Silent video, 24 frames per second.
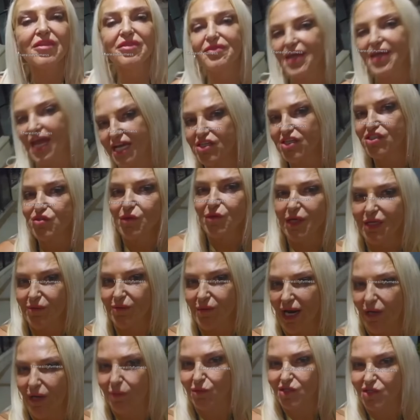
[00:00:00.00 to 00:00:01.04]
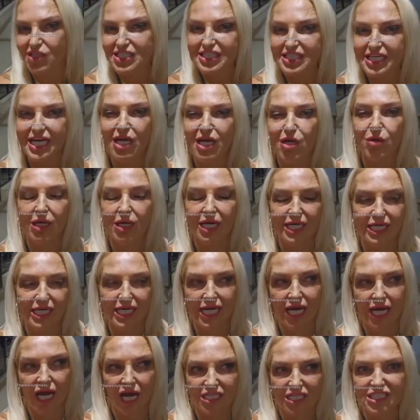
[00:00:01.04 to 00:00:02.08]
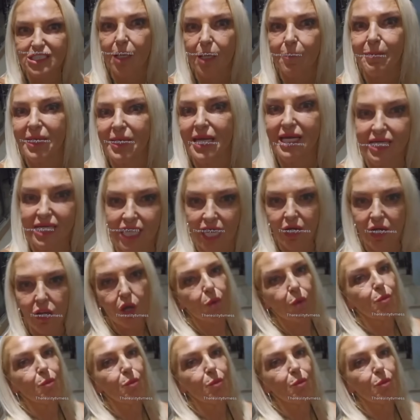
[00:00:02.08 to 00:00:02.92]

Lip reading: W Screen Rant, we'll see you in the subpoena.